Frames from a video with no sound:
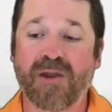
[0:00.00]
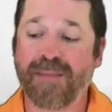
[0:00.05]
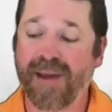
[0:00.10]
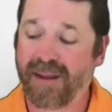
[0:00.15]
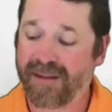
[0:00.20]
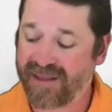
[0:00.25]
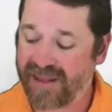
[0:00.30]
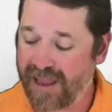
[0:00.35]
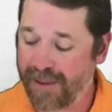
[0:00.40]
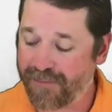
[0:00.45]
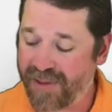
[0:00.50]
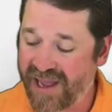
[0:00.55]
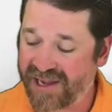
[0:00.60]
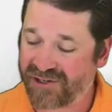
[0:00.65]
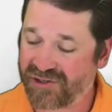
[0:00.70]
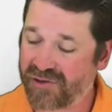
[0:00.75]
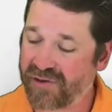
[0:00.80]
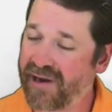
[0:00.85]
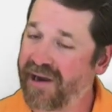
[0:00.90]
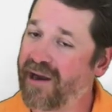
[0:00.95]
Now you might say,
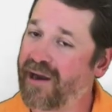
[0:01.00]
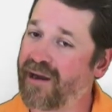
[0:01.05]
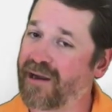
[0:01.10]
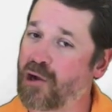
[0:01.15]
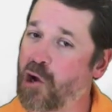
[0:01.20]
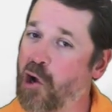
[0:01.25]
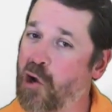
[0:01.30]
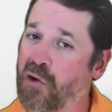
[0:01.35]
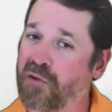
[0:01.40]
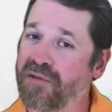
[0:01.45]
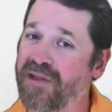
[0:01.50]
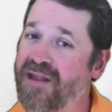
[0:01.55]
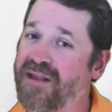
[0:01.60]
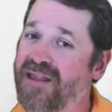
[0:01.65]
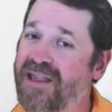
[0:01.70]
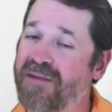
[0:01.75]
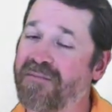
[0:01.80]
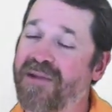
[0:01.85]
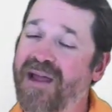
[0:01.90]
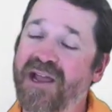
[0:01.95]
Pastor Eric, all
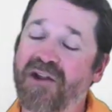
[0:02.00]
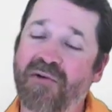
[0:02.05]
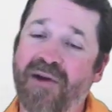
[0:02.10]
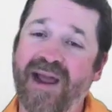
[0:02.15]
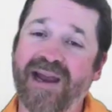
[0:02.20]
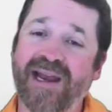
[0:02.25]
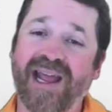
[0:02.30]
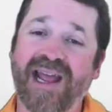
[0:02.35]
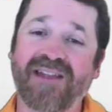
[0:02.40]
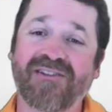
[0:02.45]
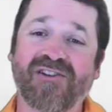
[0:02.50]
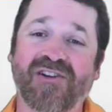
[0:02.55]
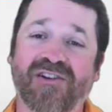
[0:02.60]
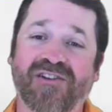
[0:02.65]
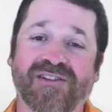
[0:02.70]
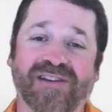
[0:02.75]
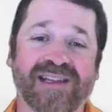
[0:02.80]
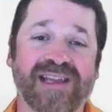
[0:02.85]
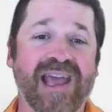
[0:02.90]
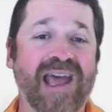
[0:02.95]
these seem like right
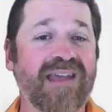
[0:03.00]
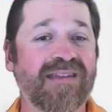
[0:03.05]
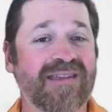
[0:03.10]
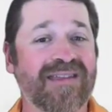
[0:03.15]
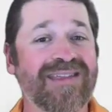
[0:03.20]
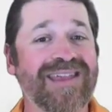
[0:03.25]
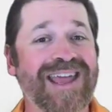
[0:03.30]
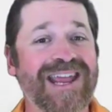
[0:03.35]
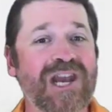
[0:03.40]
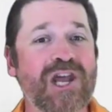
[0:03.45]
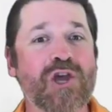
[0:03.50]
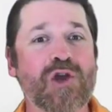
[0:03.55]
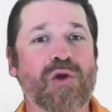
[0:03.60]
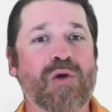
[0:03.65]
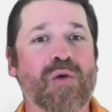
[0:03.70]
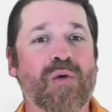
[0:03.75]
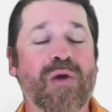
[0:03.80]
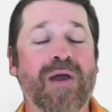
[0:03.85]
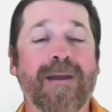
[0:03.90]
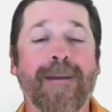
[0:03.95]
answers. Yes, they
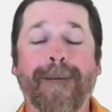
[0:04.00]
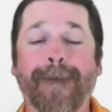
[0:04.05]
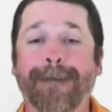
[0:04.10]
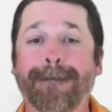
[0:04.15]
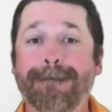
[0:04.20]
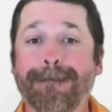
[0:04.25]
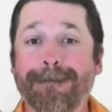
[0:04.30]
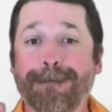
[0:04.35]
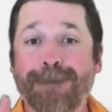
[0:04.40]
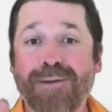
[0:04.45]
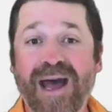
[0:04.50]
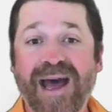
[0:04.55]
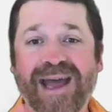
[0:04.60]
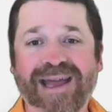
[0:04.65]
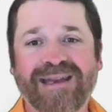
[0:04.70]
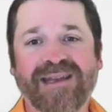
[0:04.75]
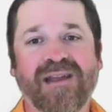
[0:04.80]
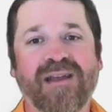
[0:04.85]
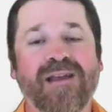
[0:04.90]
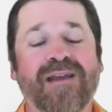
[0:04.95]
do.
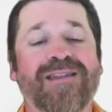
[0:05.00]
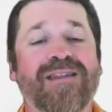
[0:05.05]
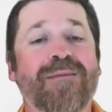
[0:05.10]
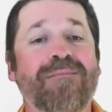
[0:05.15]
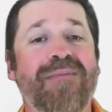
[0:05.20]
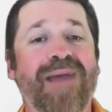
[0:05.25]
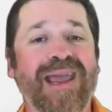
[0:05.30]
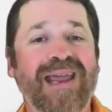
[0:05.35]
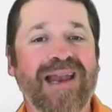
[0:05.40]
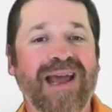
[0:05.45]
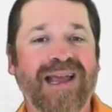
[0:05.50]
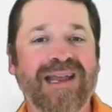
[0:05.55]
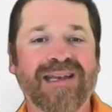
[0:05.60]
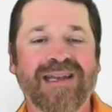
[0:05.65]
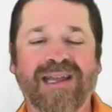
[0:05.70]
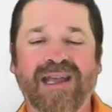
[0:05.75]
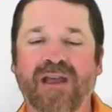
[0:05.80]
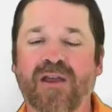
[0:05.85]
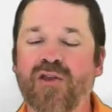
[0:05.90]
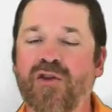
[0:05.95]
But the main
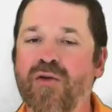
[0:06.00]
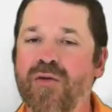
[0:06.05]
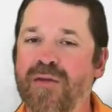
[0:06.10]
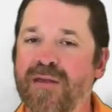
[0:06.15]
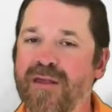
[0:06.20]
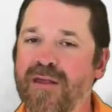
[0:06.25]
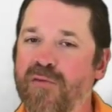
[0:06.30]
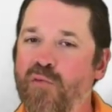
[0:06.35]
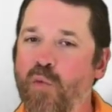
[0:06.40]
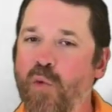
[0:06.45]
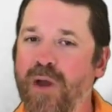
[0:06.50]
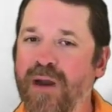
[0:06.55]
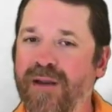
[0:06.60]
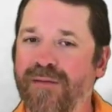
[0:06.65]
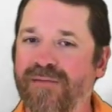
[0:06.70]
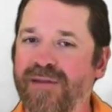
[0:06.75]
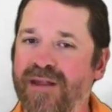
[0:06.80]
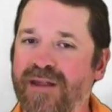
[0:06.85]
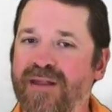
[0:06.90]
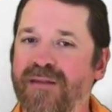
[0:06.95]
idea uses one
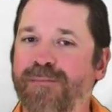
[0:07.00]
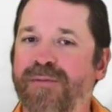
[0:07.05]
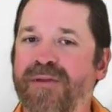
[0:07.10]
of these